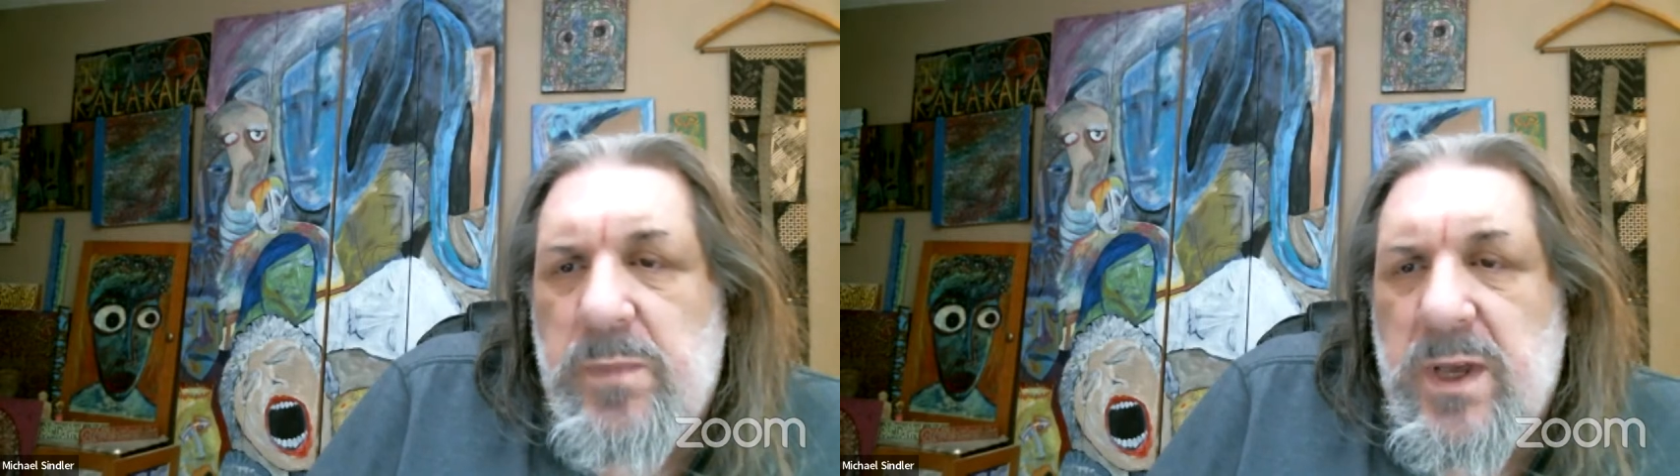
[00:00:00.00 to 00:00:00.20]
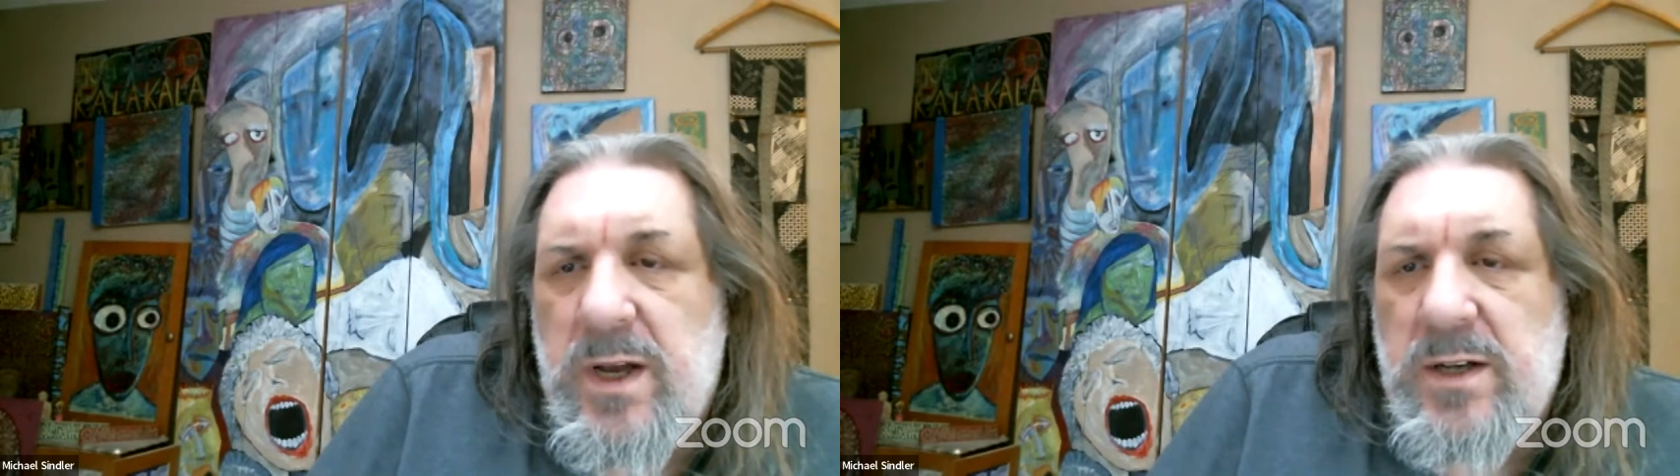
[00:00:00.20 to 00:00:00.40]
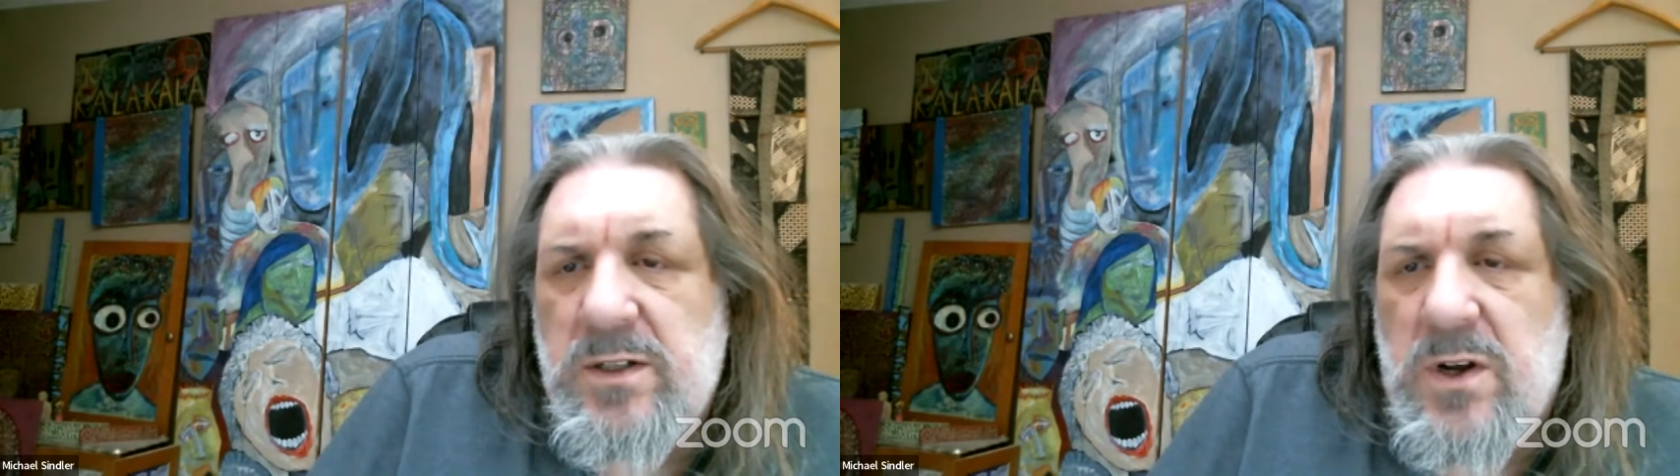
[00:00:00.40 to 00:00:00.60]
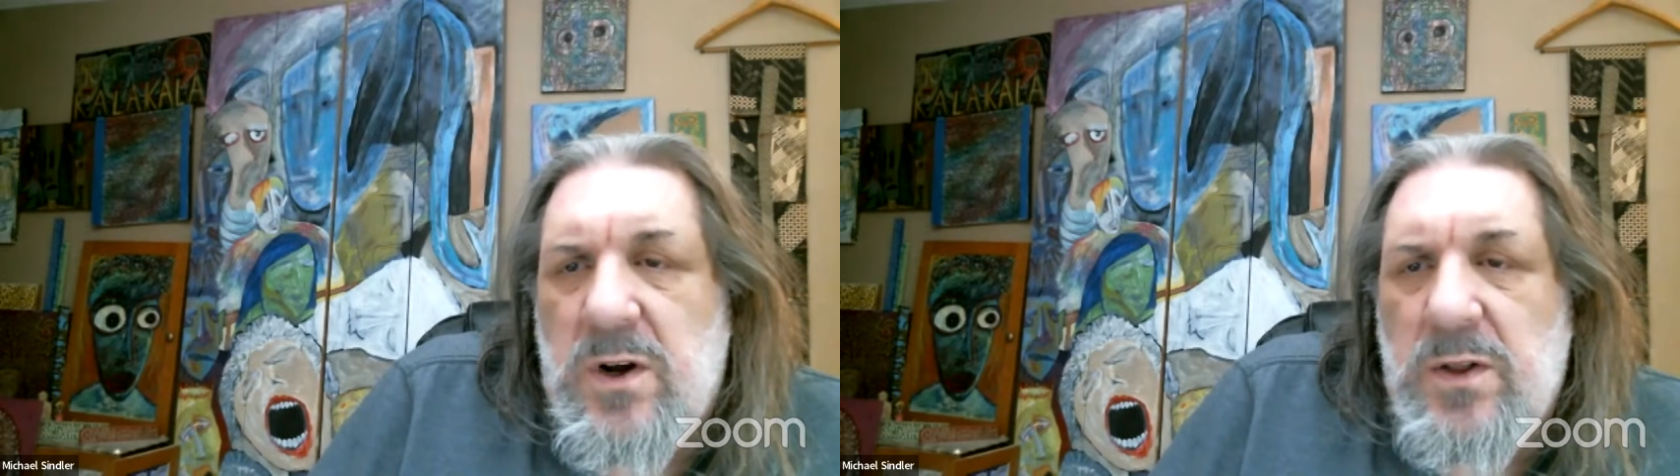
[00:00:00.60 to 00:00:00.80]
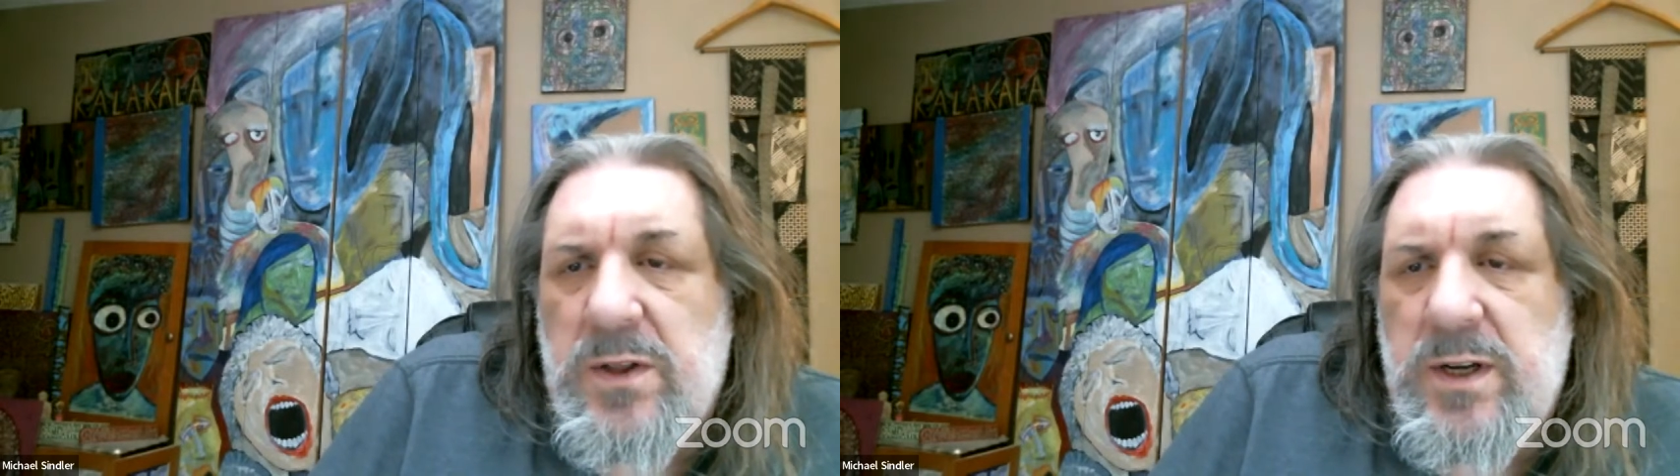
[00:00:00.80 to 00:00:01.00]
And it's
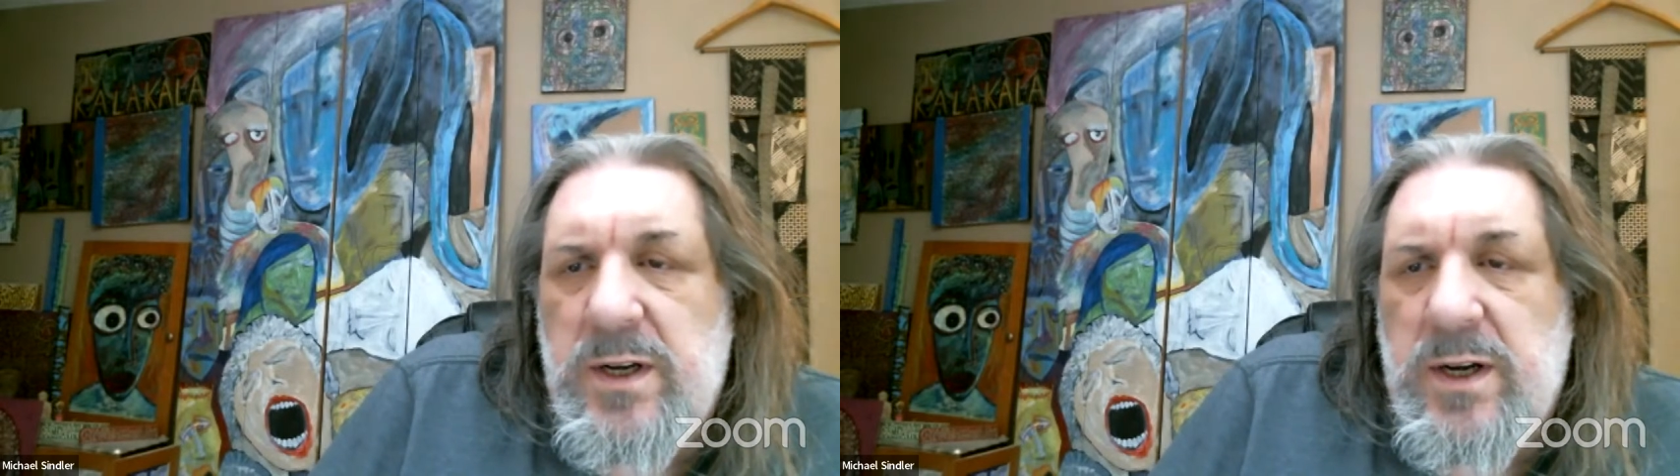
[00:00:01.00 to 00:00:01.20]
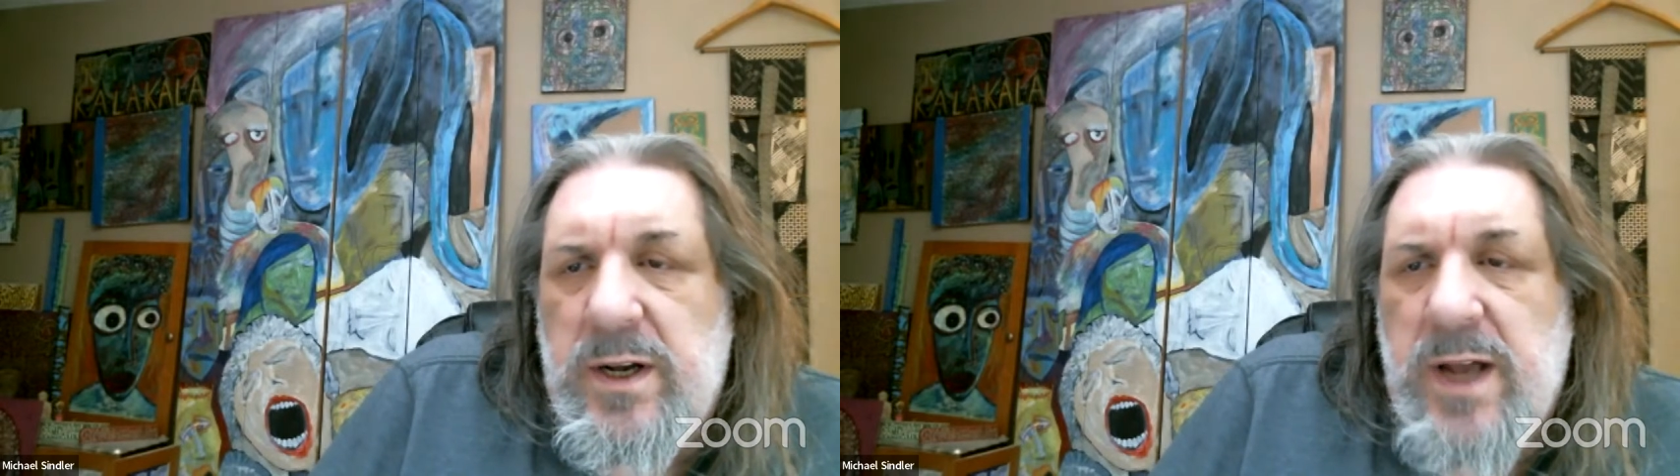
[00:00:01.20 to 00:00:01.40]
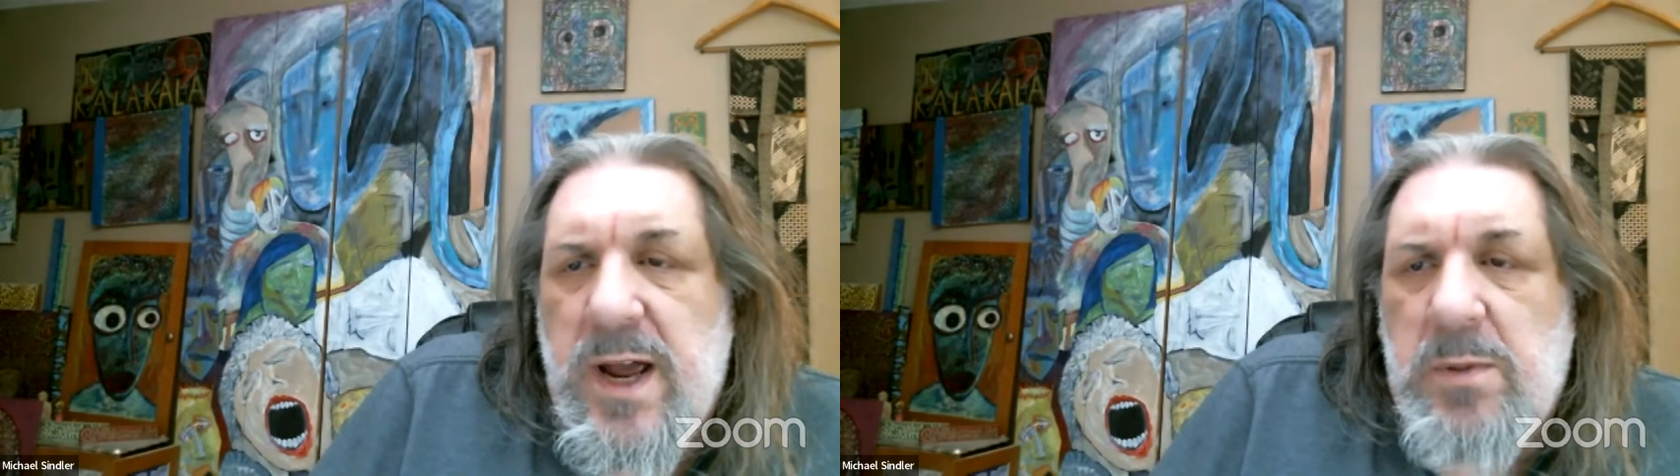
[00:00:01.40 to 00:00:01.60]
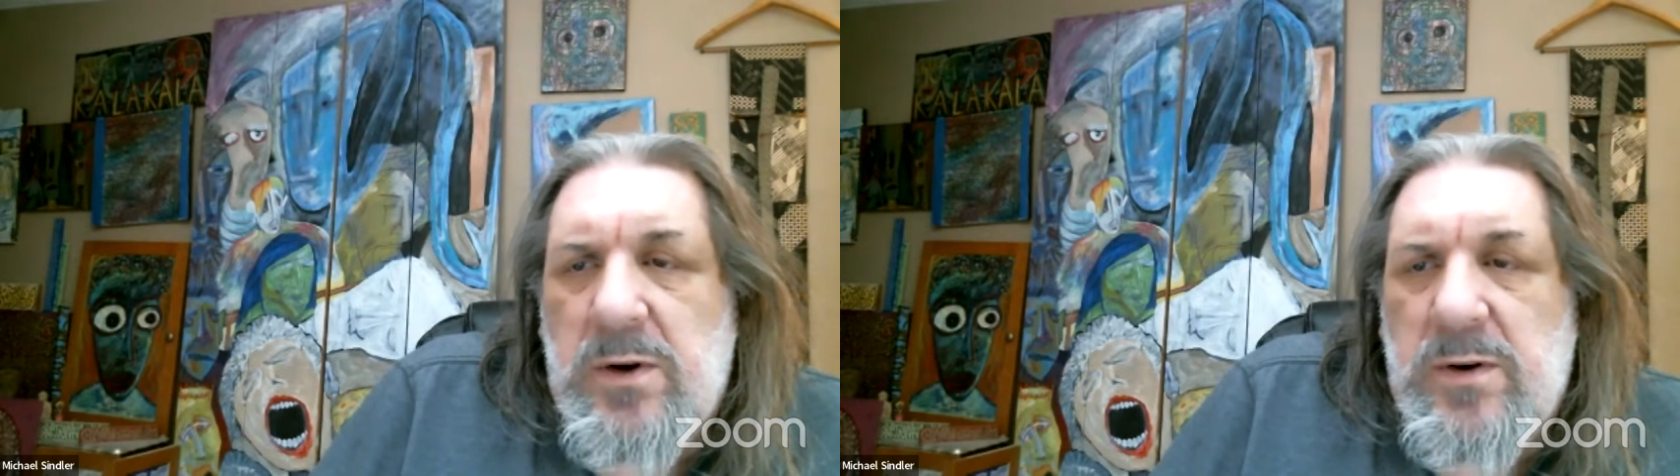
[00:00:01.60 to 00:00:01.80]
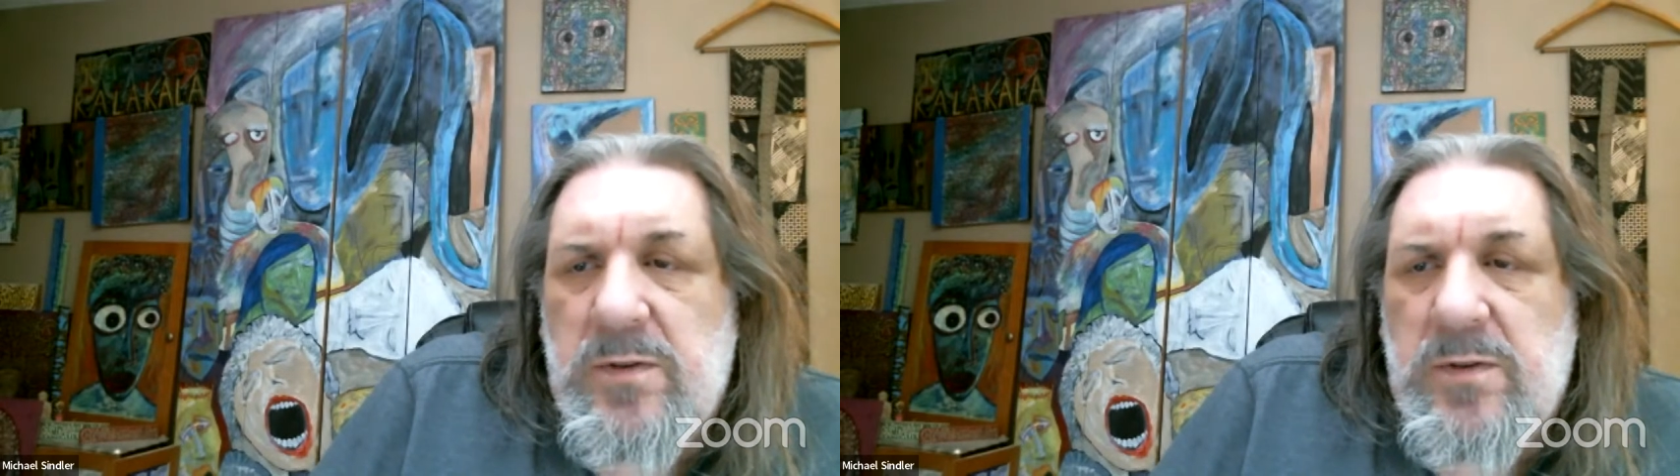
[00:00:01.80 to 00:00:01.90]
called The Enabler